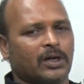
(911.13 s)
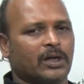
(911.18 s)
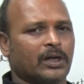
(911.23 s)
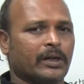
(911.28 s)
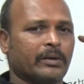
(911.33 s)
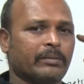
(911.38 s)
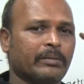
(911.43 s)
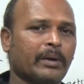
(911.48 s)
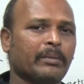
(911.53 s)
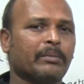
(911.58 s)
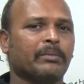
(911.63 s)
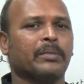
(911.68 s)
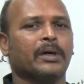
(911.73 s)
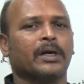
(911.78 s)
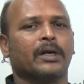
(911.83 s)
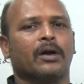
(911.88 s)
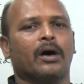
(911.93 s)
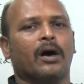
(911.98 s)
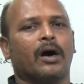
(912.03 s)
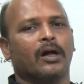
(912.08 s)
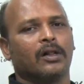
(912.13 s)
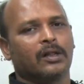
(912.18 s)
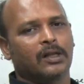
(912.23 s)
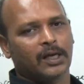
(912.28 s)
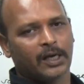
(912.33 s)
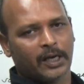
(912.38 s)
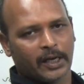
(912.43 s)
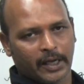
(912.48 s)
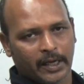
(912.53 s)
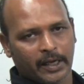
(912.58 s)
remember all
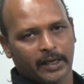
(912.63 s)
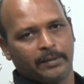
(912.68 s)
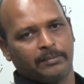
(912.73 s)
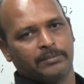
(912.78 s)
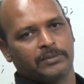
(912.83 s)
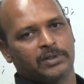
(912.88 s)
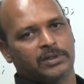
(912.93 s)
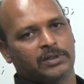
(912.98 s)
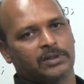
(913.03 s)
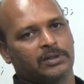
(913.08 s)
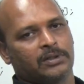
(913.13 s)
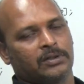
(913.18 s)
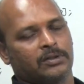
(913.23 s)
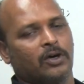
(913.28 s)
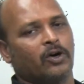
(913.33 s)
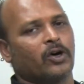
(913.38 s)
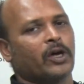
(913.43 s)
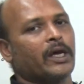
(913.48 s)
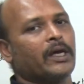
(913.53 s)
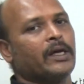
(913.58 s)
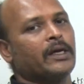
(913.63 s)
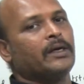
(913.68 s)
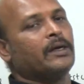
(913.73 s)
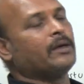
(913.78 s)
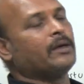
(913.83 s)
the names, okay,